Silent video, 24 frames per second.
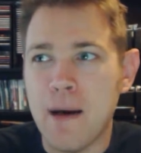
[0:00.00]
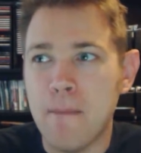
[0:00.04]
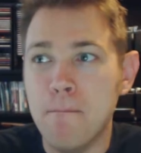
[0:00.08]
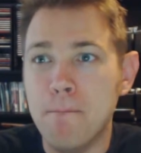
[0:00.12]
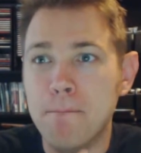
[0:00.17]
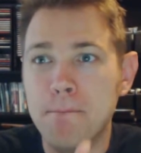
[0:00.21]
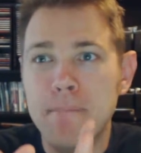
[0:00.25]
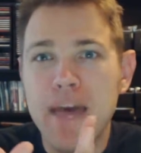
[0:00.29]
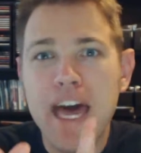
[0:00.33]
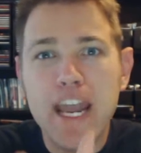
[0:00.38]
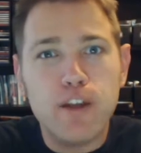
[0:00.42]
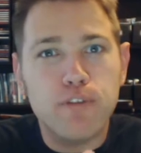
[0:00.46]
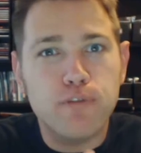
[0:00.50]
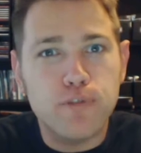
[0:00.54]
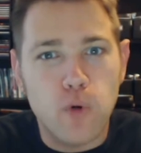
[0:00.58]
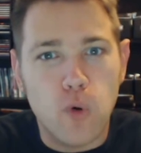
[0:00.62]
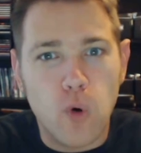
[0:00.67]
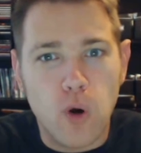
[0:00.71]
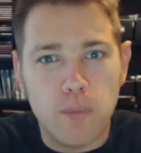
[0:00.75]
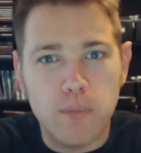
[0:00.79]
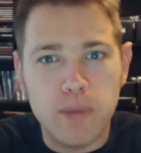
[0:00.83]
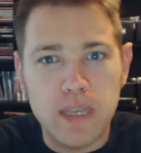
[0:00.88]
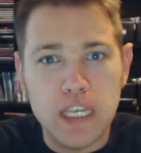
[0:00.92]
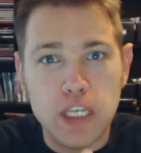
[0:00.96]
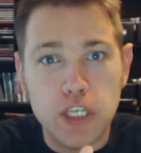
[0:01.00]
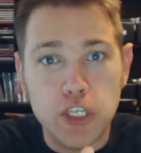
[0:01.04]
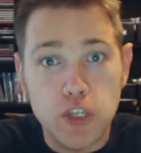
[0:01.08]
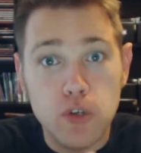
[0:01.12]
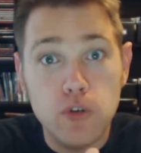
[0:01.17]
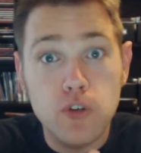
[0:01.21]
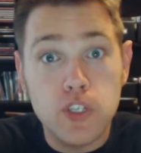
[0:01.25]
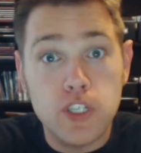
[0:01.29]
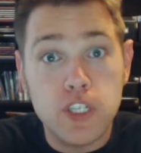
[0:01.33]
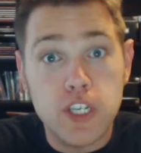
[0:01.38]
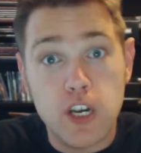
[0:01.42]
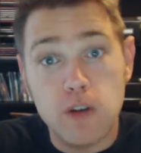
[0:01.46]
metaphor being
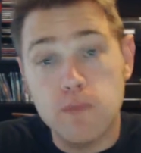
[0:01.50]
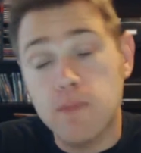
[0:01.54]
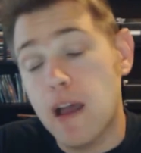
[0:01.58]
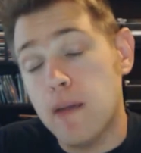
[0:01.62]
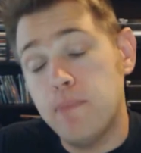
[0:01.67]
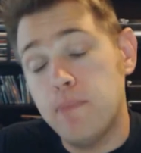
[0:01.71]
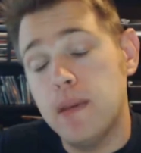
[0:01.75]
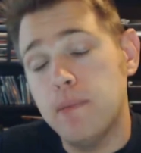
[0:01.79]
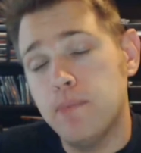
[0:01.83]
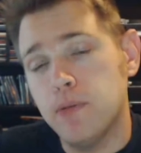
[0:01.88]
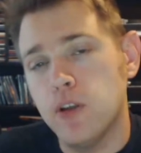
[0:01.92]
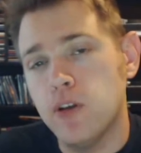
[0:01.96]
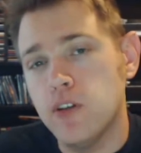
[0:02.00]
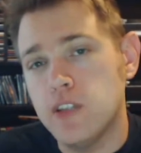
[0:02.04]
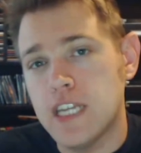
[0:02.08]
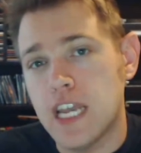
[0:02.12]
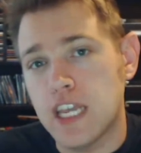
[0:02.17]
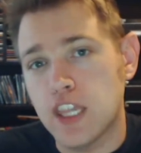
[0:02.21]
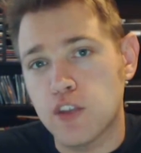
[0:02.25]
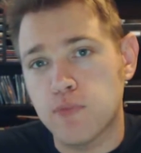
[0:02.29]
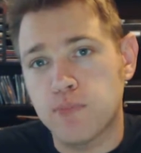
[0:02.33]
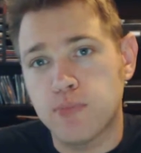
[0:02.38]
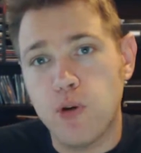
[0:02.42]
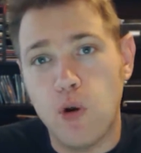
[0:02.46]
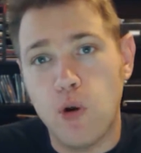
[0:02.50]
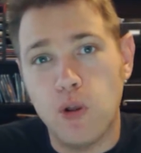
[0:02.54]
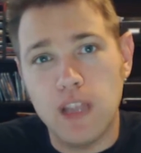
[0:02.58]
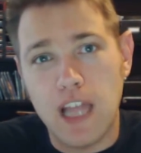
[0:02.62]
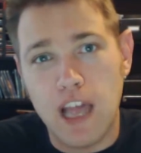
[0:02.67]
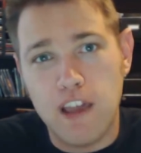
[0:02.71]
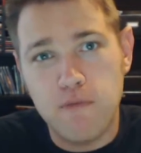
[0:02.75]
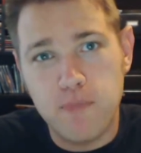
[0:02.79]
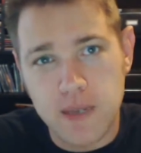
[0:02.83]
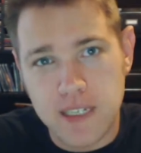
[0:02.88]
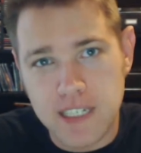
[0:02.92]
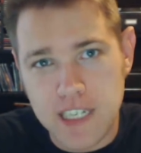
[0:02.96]
used here by people who take the
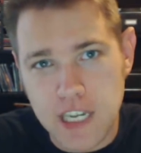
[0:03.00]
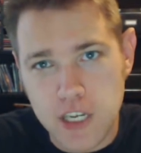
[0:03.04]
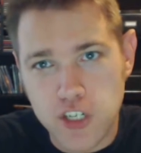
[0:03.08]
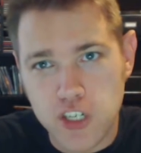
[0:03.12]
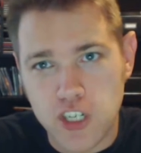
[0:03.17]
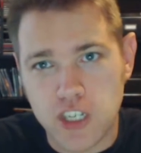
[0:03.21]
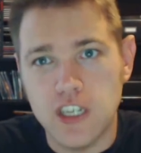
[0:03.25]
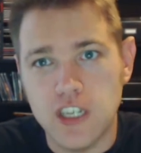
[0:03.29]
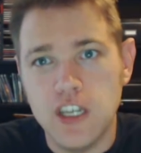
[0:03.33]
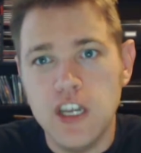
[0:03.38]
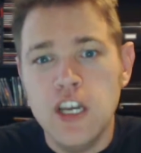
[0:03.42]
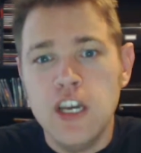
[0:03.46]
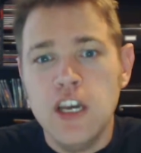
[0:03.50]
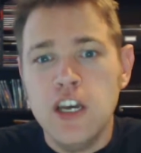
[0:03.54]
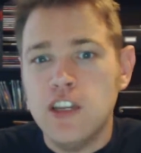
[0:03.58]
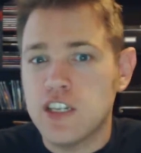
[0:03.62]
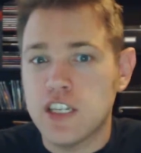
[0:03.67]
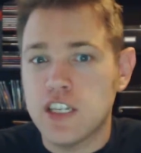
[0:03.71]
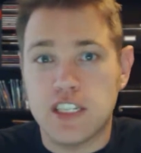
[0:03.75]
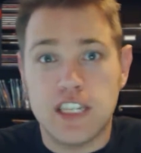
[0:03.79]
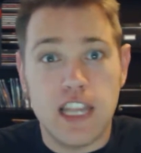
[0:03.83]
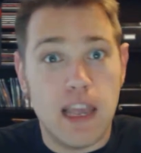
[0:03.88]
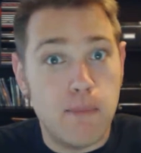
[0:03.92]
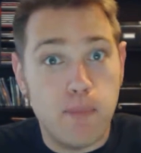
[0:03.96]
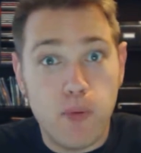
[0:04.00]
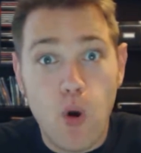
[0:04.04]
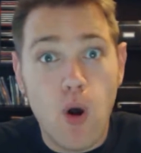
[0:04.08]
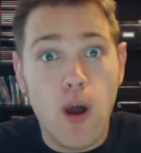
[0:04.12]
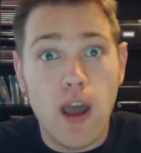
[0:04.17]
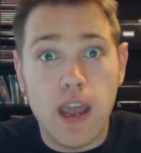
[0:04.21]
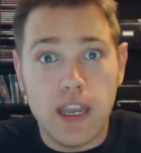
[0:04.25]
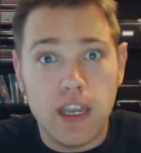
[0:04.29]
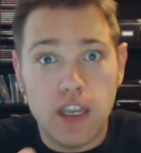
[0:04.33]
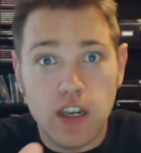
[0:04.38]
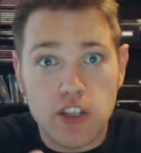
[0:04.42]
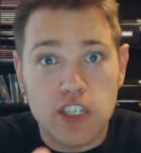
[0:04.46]
pro-life position to say,
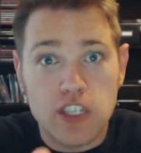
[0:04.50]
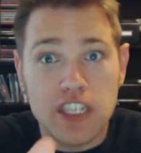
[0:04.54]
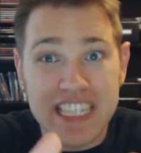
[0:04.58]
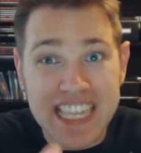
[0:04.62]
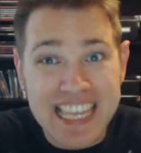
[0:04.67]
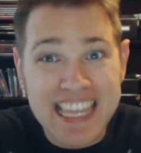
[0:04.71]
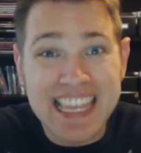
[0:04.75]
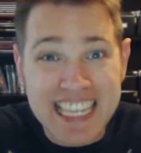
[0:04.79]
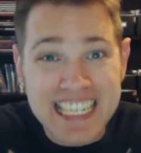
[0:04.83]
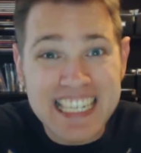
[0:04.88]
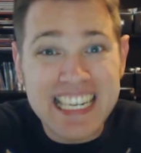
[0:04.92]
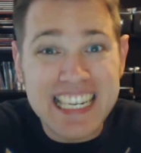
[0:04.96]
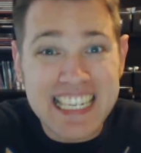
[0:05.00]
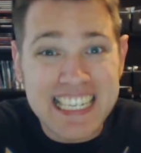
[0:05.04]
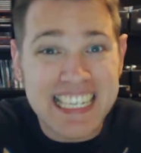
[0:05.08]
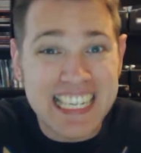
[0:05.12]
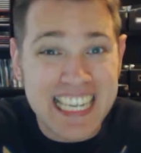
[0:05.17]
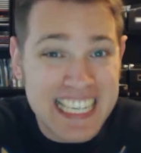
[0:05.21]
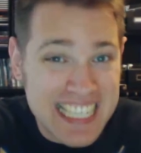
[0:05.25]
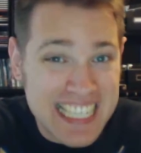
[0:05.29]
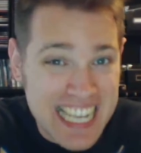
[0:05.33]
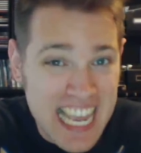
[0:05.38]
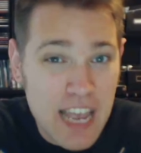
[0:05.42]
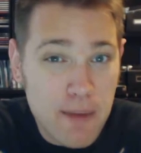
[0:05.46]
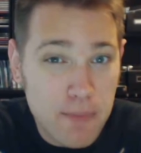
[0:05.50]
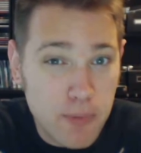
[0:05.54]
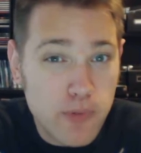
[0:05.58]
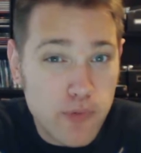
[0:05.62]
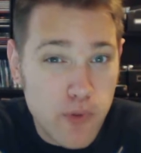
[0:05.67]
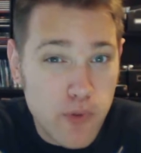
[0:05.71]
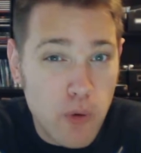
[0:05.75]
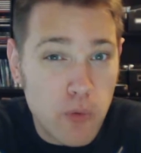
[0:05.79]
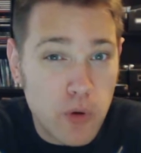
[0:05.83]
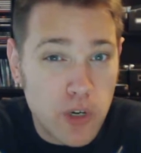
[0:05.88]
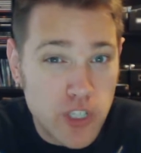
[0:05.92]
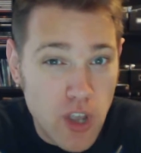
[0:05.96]
"Boy, you know, see, this is an example
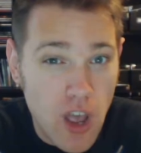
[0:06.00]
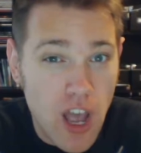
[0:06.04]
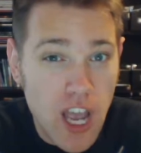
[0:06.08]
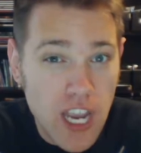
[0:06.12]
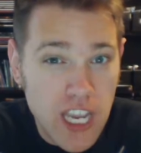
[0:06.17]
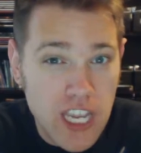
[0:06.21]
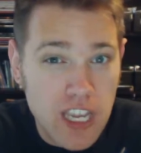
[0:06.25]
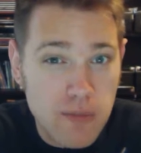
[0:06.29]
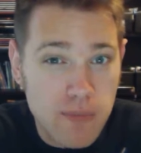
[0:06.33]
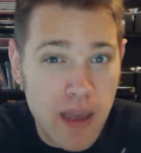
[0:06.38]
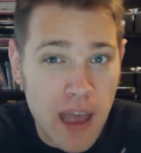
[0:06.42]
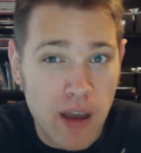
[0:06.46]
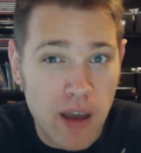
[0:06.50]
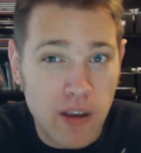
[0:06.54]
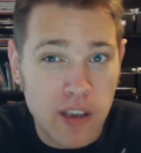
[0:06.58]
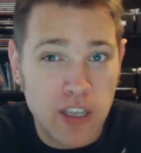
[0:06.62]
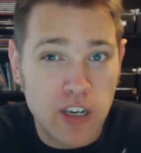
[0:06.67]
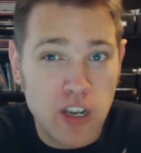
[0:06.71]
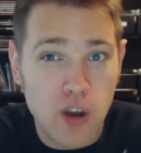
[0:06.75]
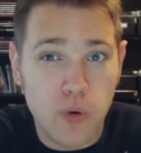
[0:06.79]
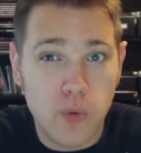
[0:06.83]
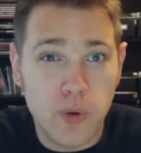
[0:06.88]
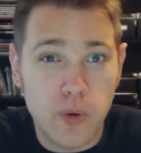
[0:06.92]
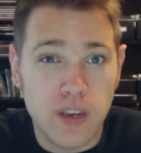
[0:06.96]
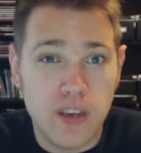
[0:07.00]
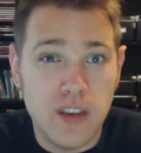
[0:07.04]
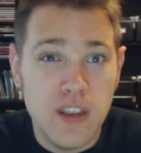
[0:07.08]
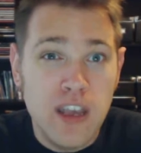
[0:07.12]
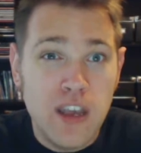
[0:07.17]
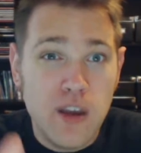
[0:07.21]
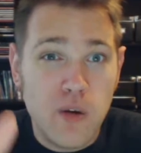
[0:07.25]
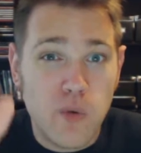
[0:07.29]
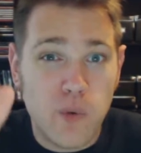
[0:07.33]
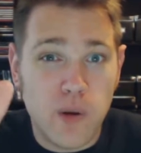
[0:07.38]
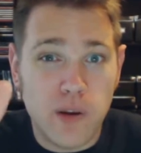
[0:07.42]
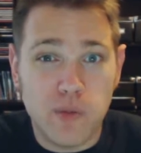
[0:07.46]
of what we're talking about, you know,
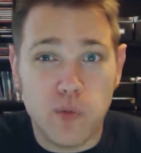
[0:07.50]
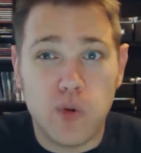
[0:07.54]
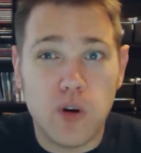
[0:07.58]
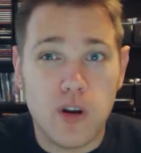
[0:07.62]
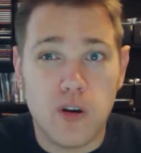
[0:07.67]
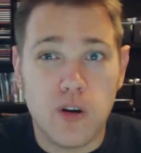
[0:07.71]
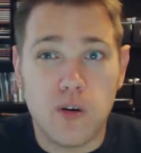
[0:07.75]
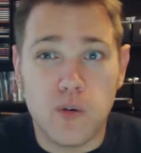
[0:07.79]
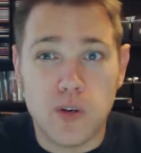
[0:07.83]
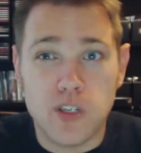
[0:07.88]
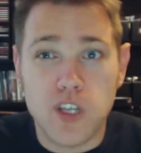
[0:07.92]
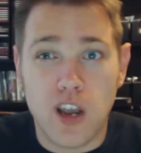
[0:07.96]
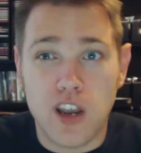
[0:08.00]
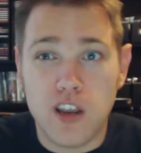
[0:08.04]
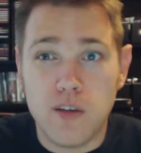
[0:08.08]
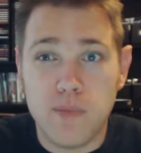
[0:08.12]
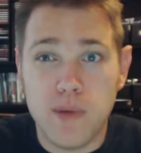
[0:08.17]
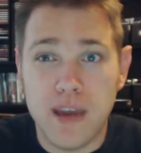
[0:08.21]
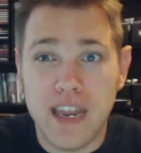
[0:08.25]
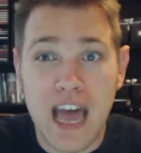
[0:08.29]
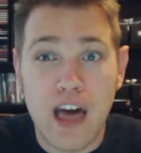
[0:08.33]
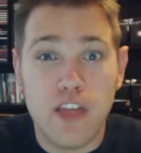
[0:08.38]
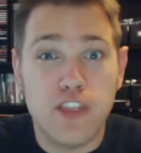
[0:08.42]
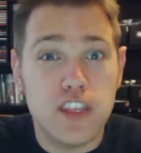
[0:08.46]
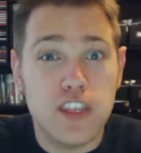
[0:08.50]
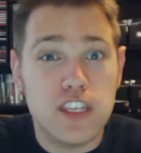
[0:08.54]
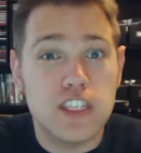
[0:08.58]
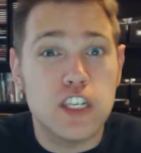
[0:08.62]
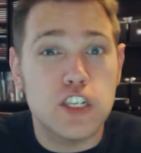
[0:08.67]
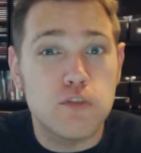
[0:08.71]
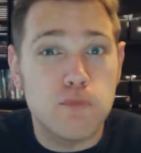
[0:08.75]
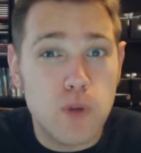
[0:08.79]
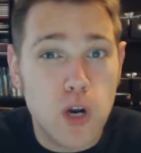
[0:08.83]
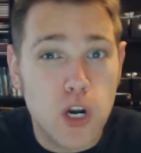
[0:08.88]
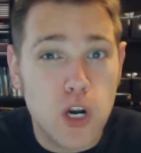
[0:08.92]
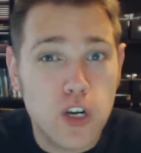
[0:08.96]
when we're talking about how
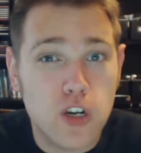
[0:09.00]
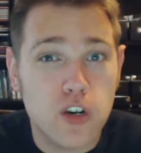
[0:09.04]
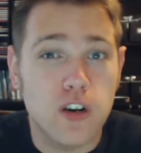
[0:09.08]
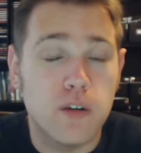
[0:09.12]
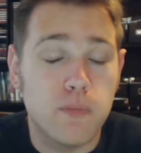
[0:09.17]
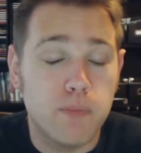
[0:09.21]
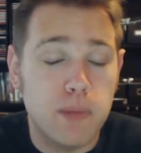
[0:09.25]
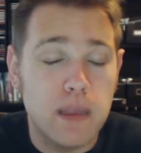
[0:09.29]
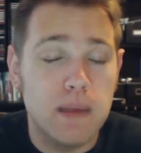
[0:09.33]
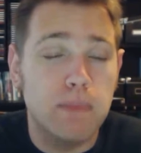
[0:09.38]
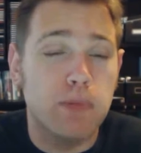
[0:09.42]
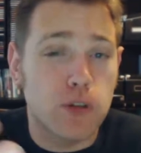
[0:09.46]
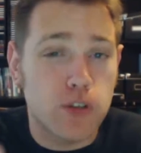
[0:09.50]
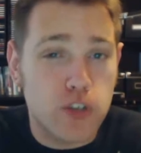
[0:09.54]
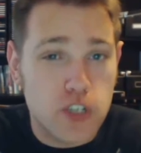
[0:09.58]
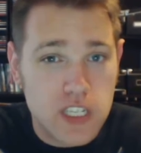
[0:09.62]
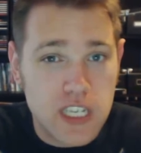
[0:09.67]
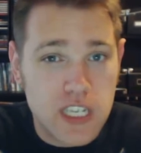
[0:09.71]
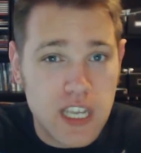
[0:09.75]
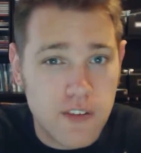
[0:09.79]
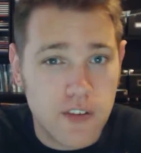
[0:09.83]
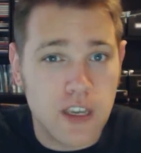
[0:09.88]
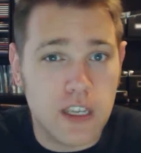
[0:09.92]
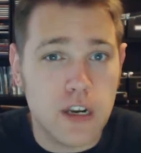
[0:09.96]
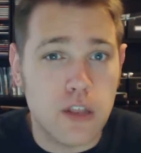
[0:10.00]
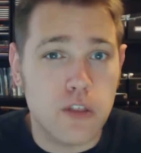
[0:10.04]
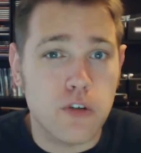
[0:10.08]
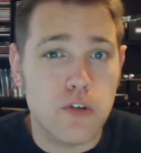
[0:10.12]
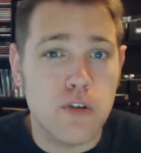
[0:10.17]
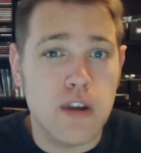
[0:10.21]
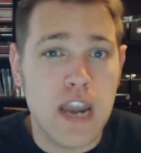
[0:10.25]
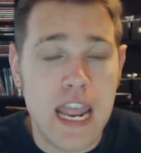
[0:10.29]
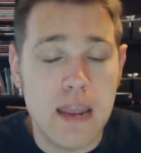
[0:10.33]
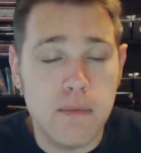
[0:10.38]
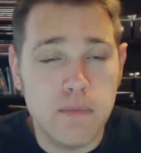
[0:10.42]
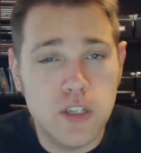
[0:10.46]
this is murder and people are just giving
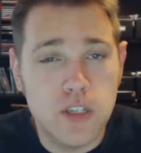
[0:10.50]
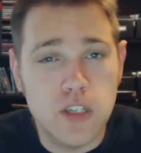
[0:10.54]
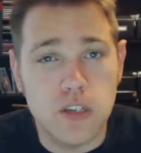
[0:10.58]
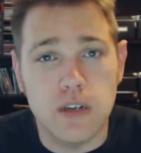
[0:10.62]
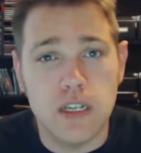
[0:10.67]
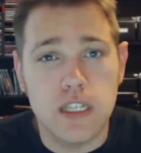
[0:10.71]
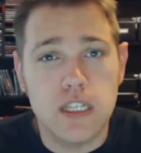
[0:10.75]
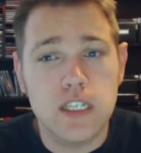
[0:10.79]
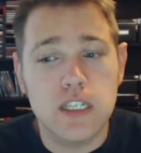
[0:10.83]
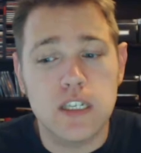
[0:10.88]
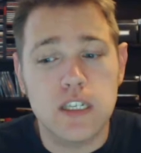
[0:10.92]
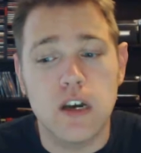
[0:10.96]
another name to it."